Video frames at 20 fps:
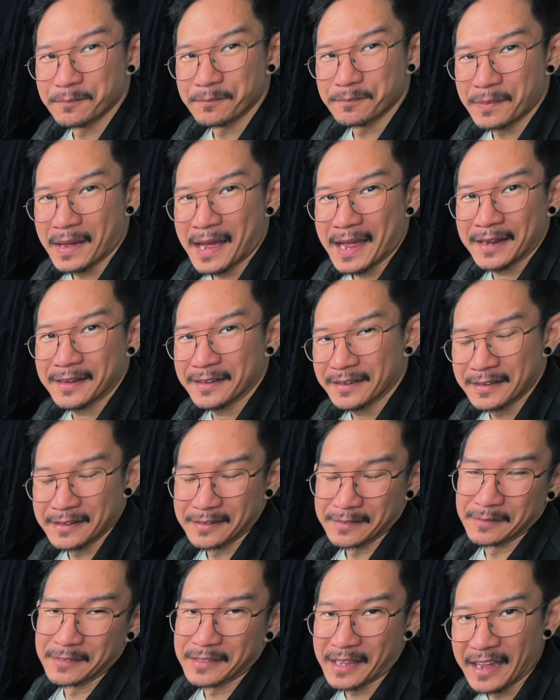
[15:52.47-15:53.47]
back
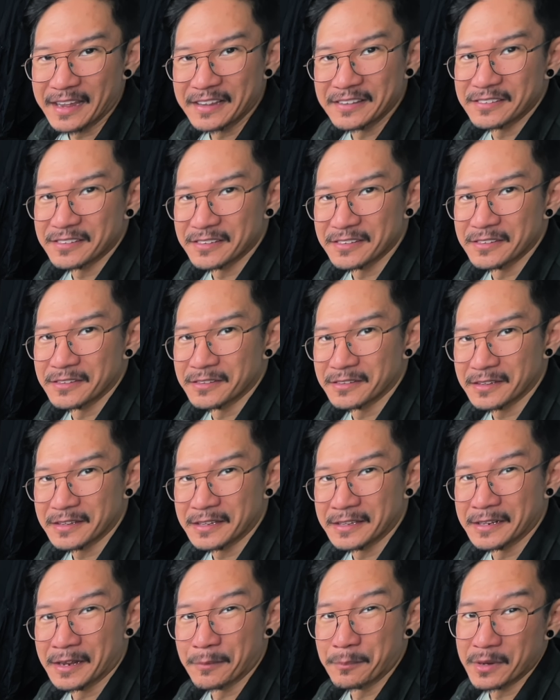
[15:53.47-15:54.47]
in cases
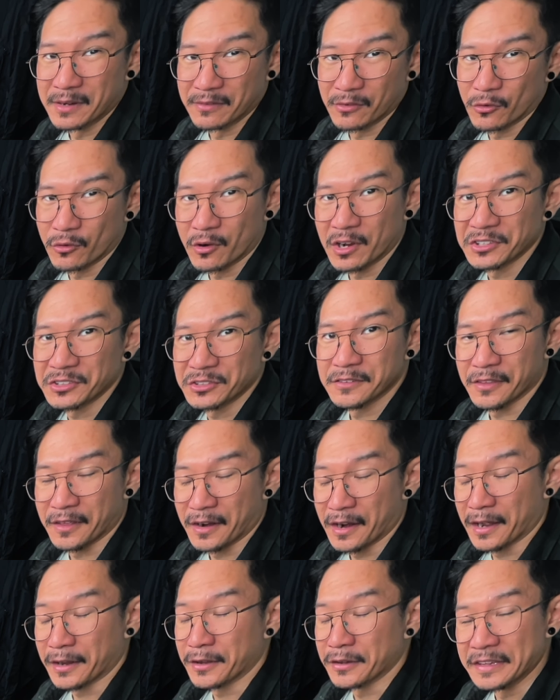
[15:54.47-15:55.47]
in a bit of a rush so that
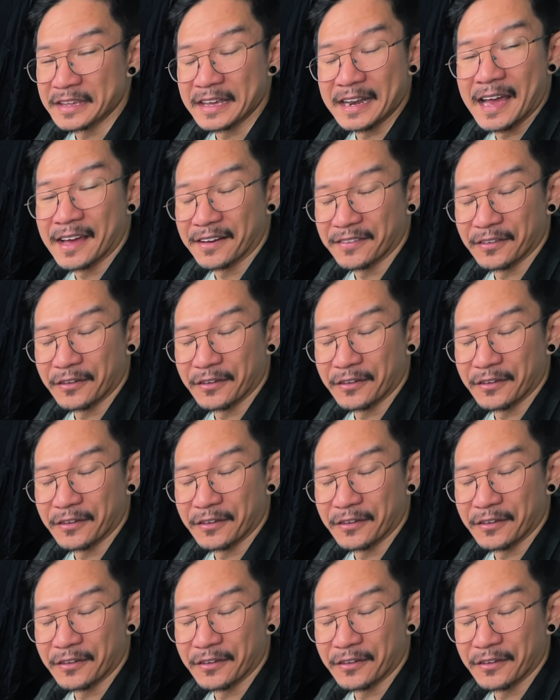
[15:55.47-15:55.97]
I could get out of the